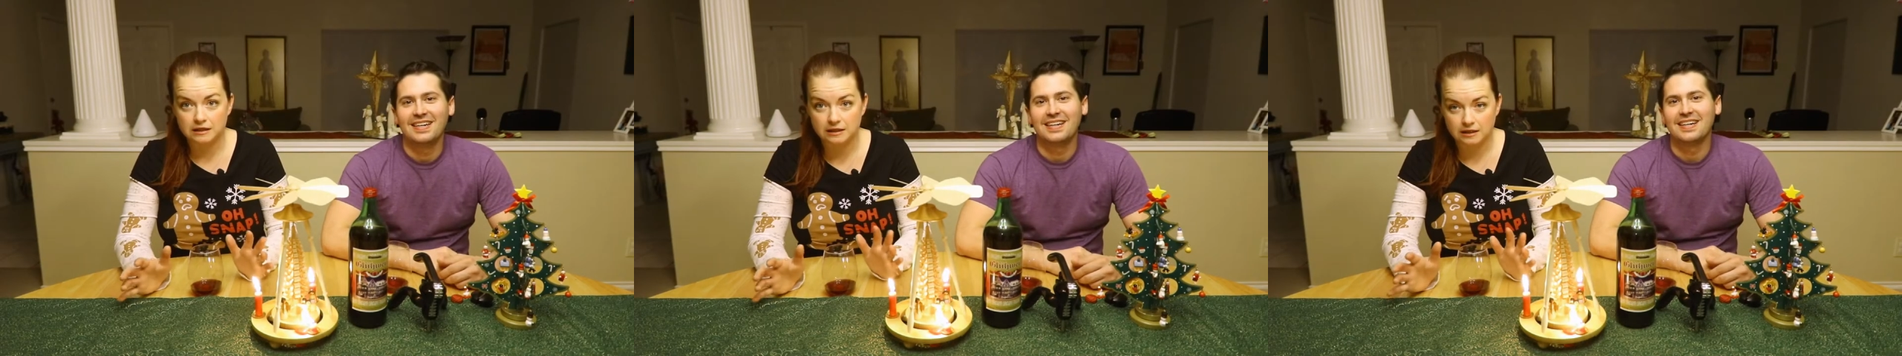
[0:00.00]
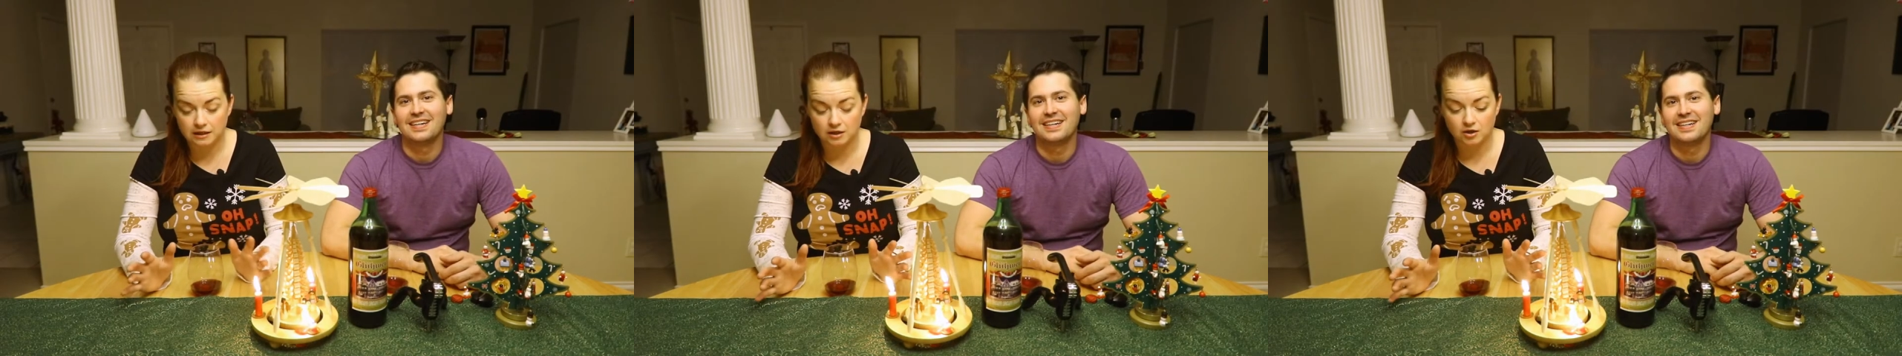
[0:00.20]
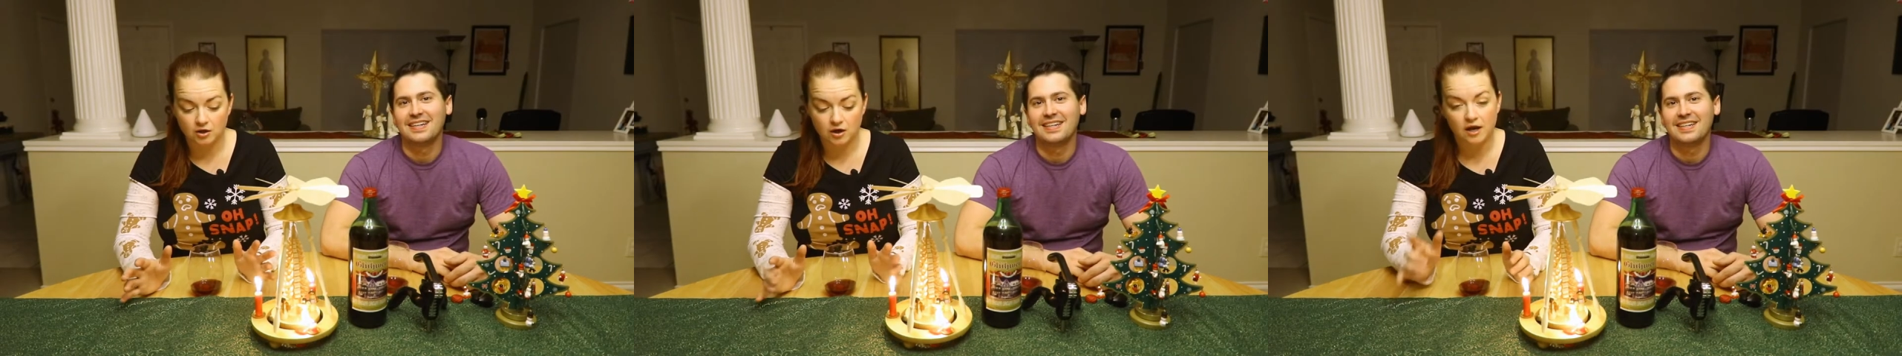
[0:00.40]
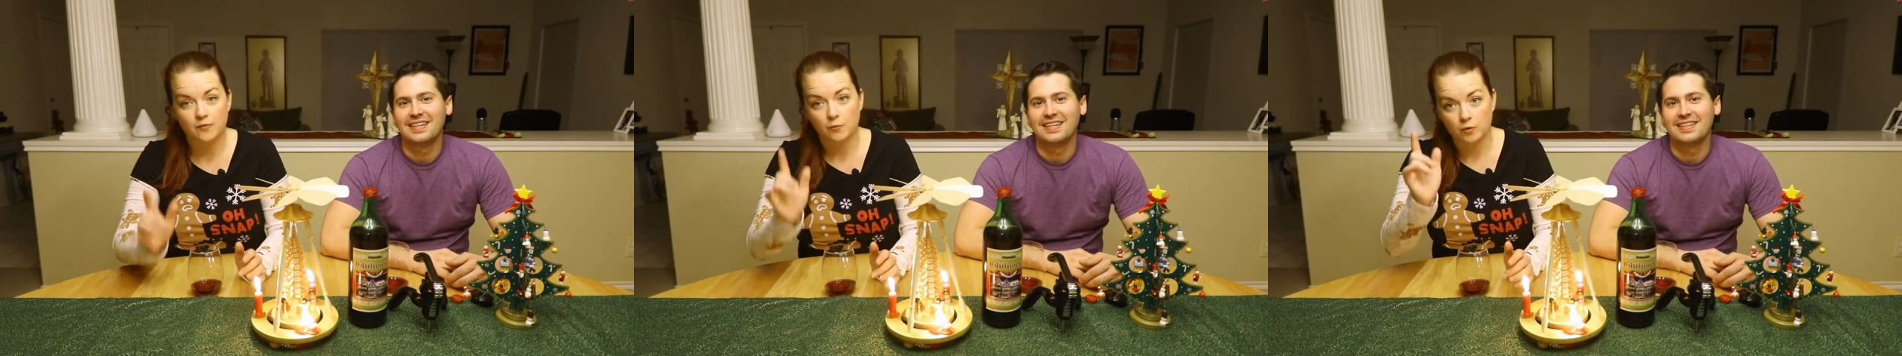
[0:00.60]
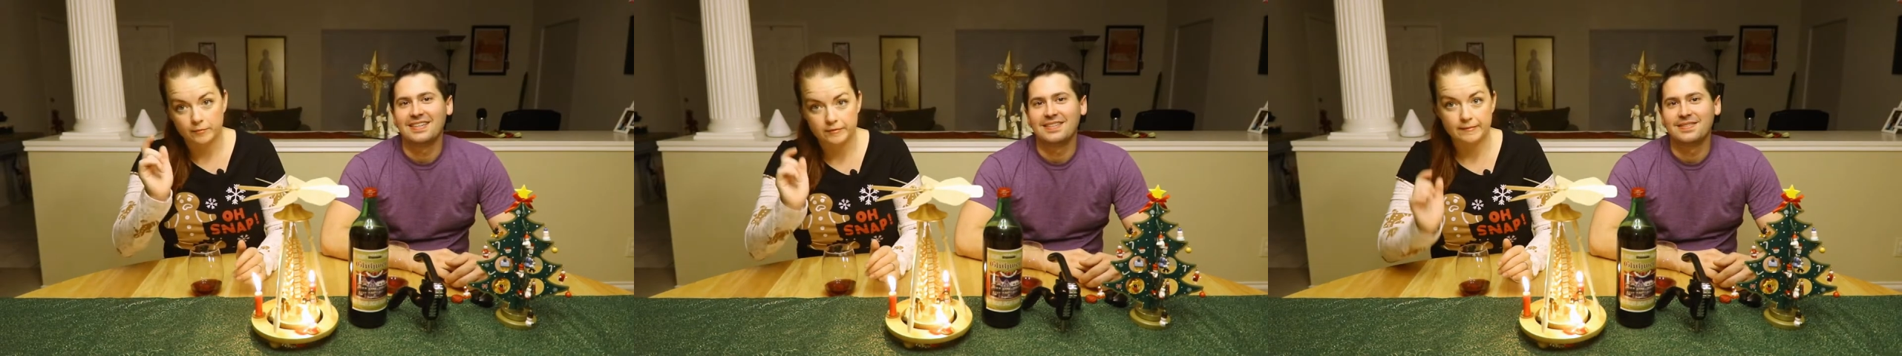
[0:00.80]
Speaker 1: in here,
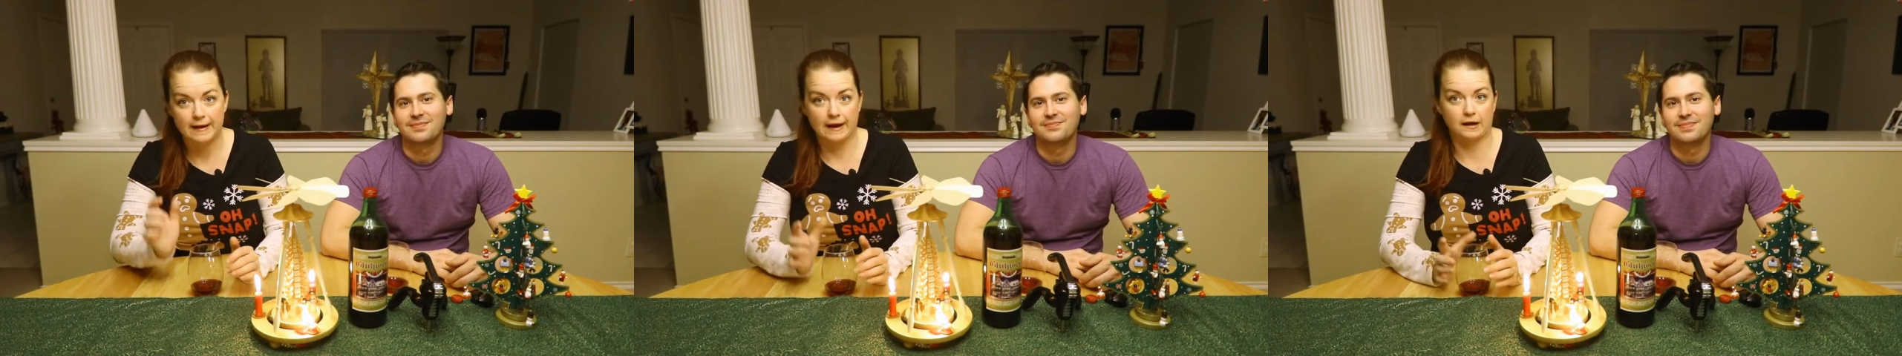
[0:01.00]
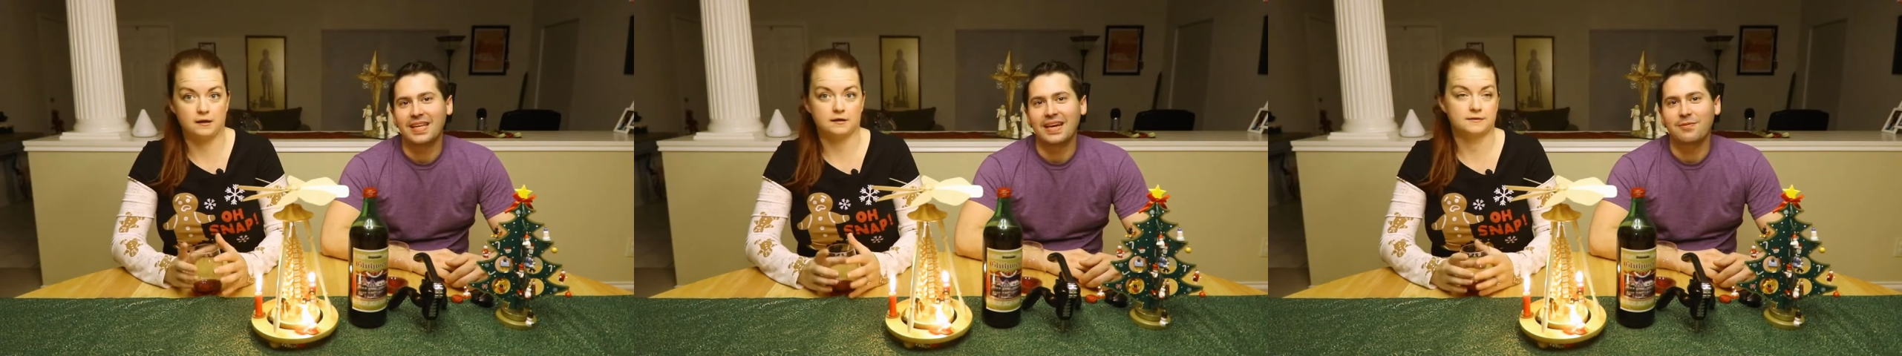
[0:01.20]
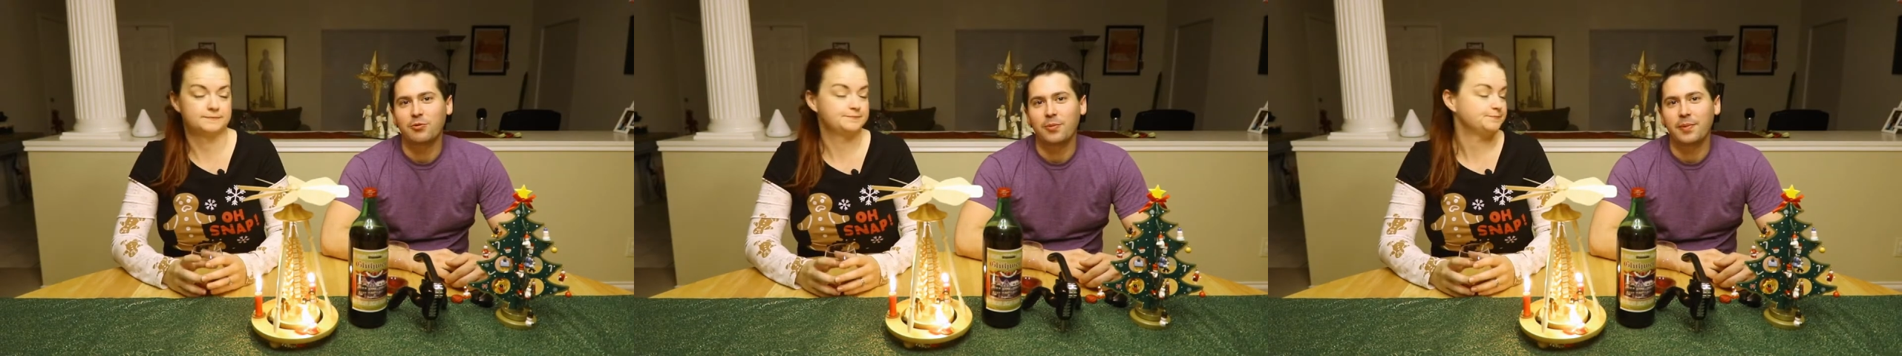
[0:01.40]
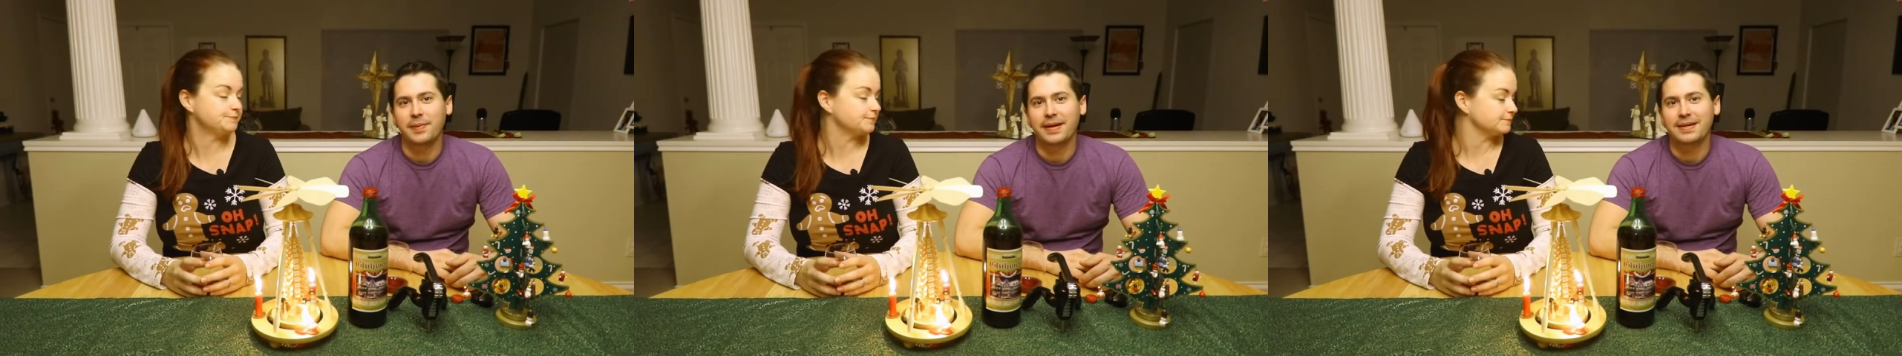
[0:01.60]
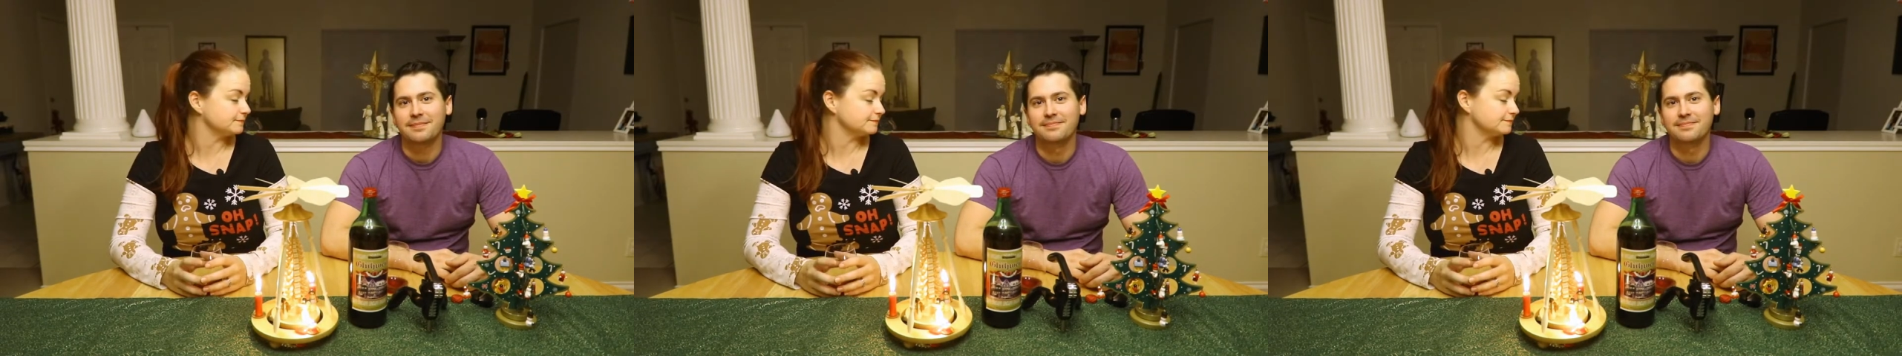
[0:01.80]
and we'll be back.
Speaker 2: Yeah, we'll be
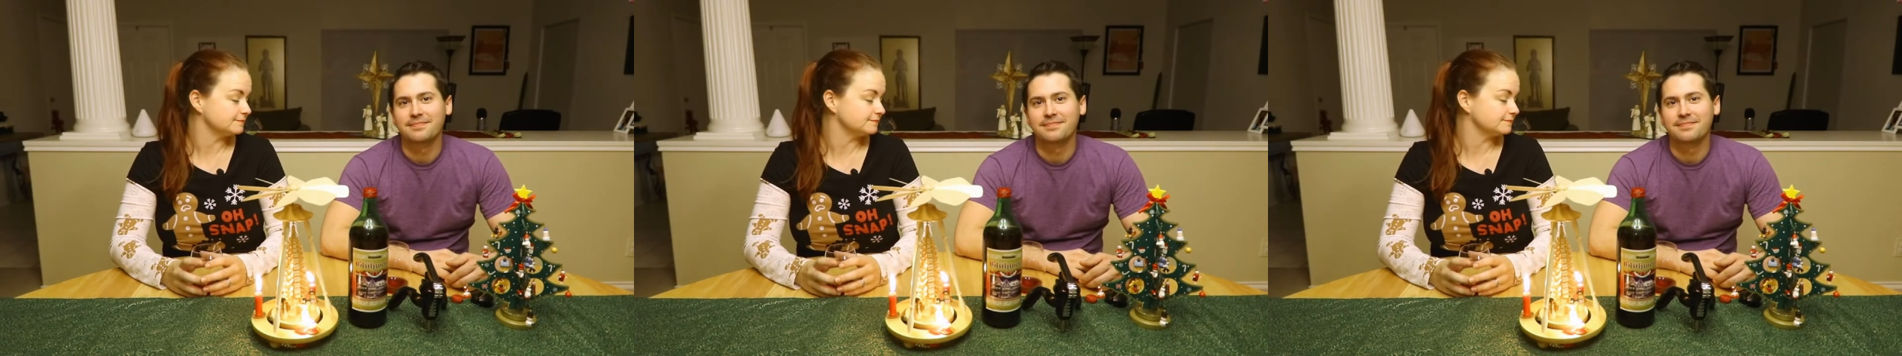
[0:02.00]
back.